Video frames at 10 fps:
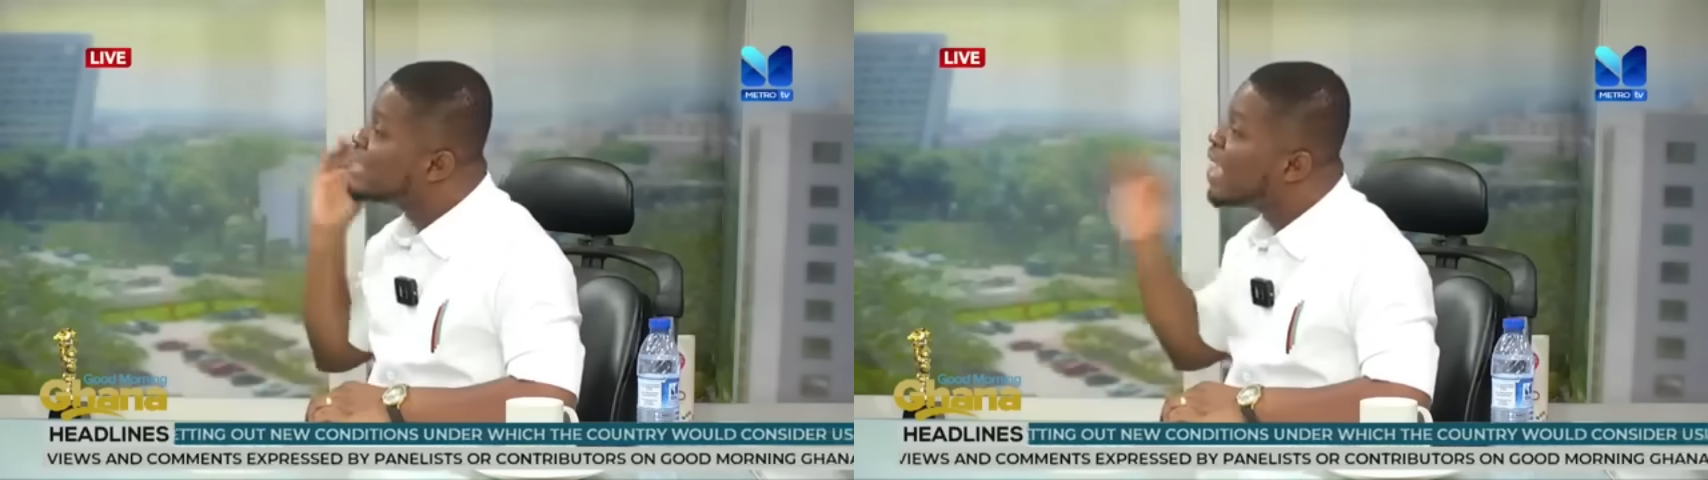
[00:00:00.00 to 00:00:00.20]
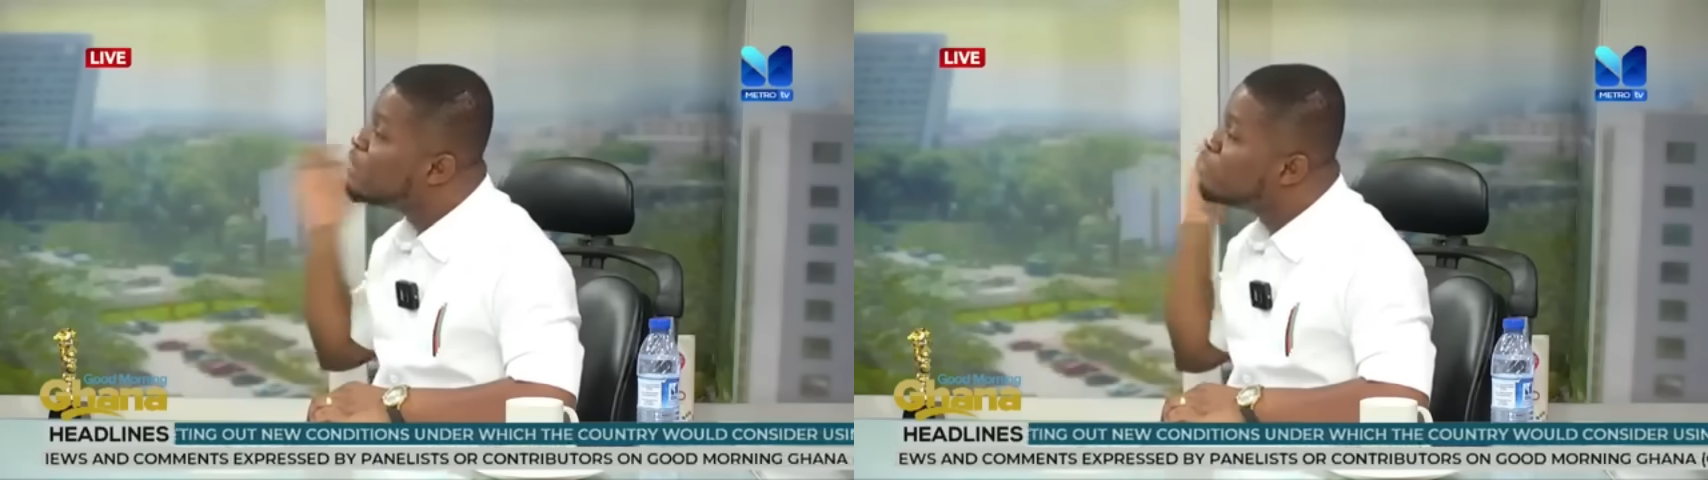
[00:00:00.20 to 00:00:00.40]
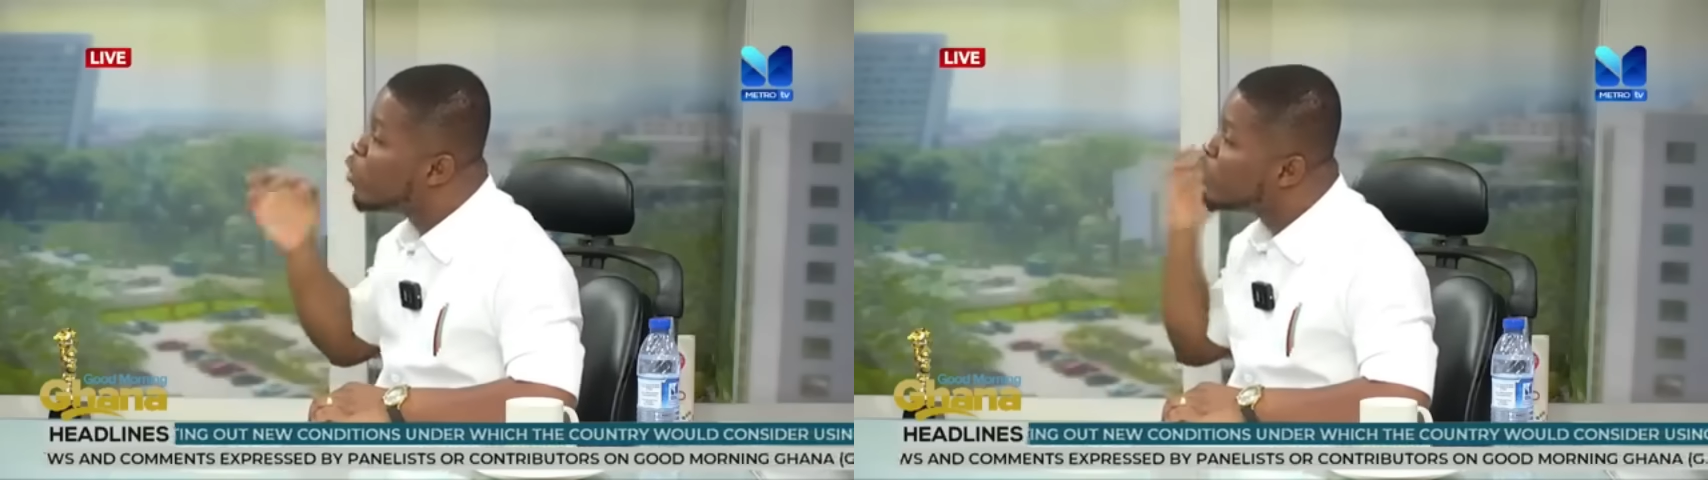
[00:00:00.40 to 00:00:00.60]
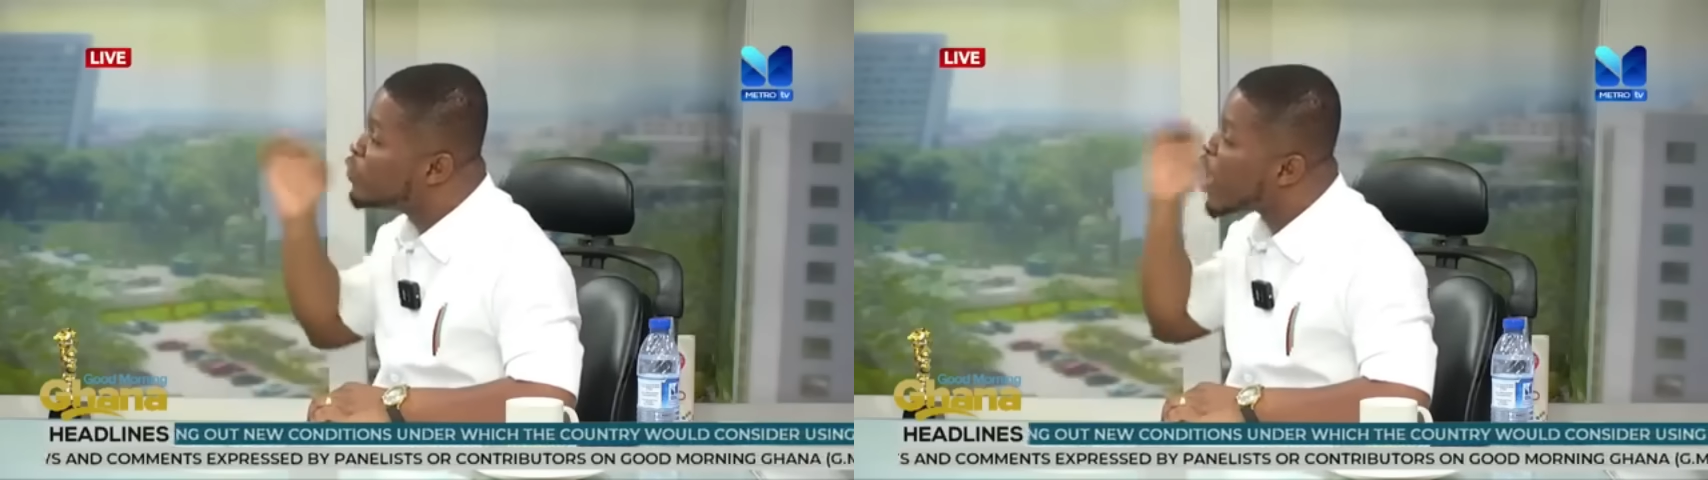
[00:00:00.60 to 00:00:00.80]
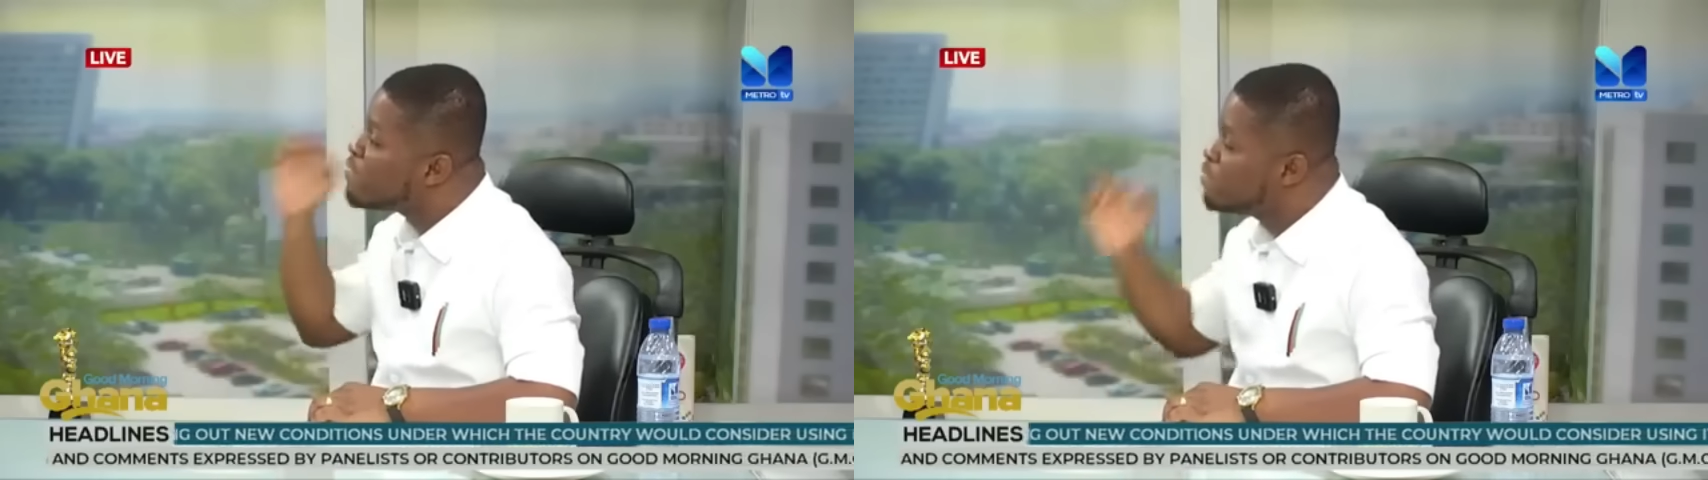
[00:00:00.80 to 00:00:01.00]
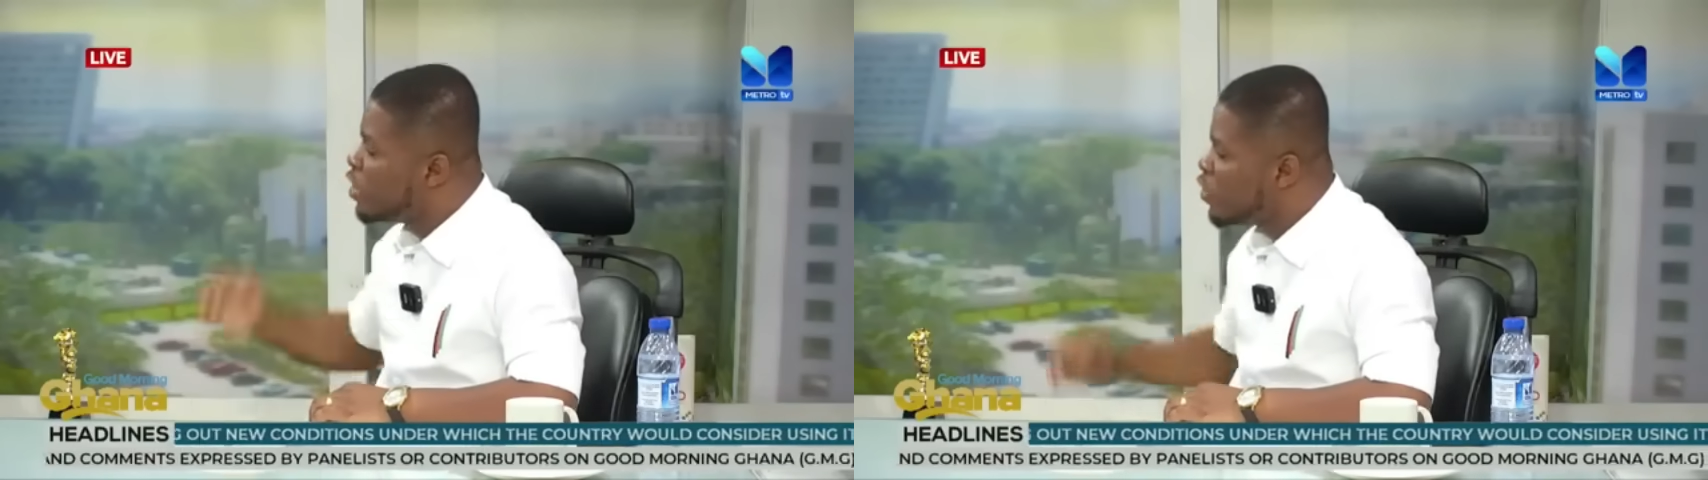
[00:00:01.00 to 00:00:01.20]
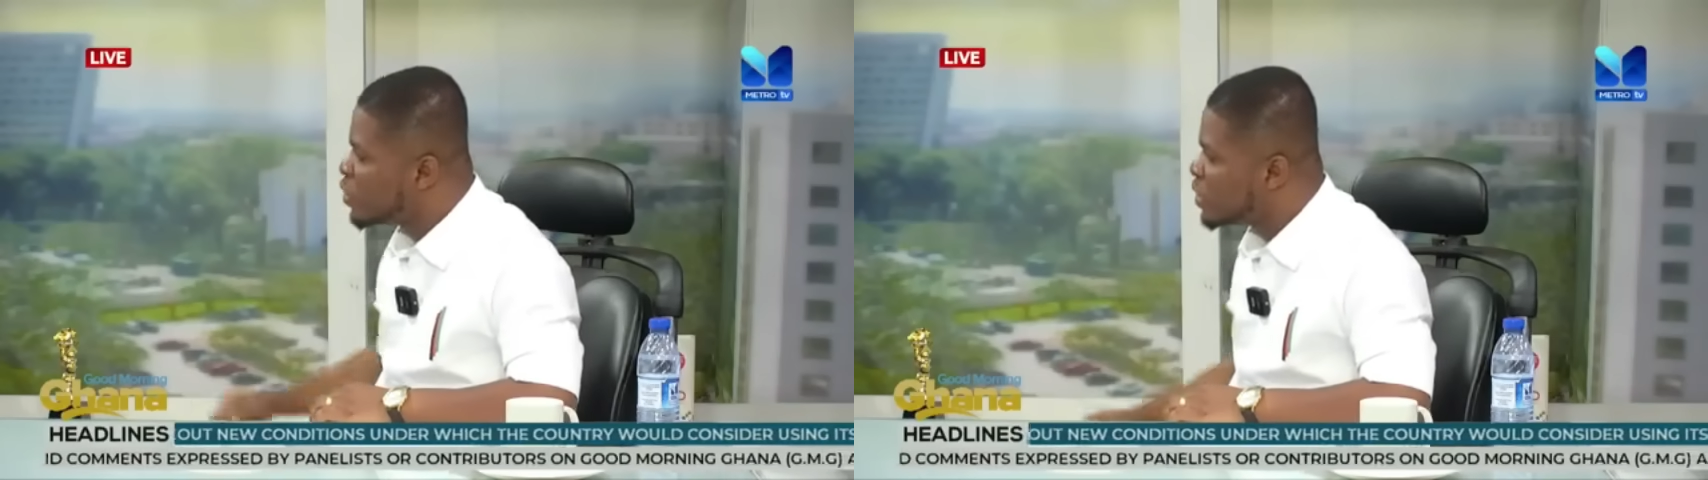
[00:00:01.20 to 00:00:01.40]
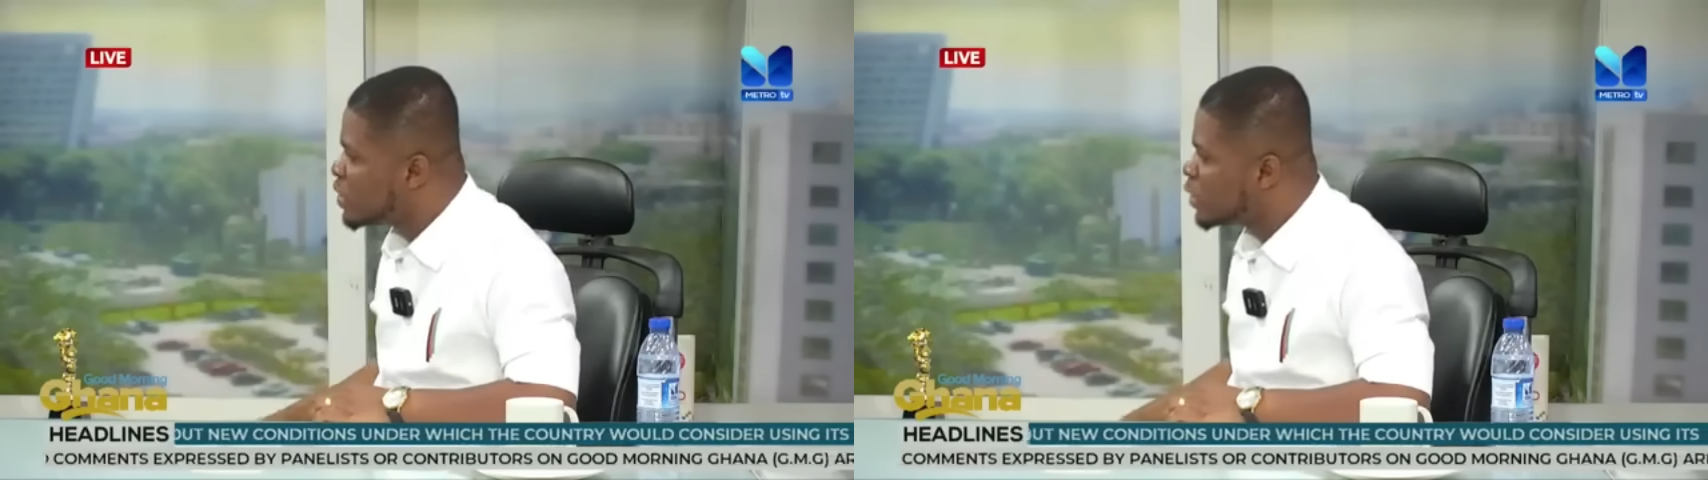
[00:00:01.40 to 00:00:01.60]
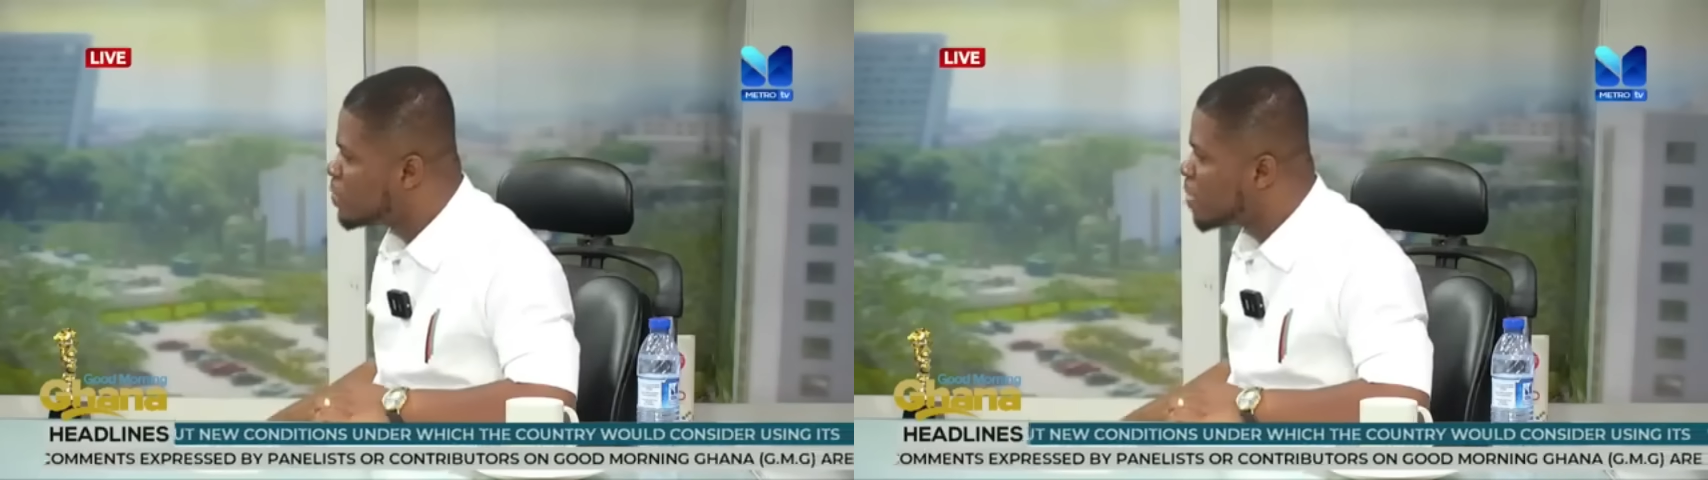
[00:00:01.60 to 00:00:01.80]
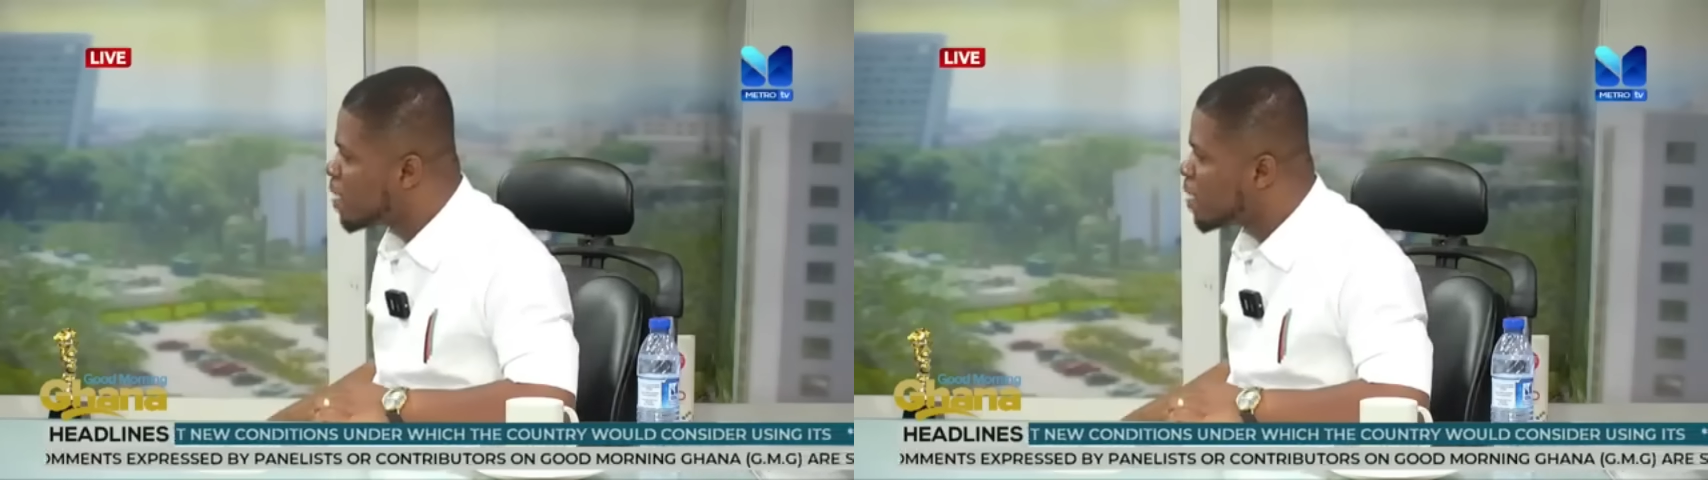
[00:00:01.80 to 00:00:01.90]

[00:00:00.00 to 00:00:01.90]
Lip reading: 10.5 billion cedis.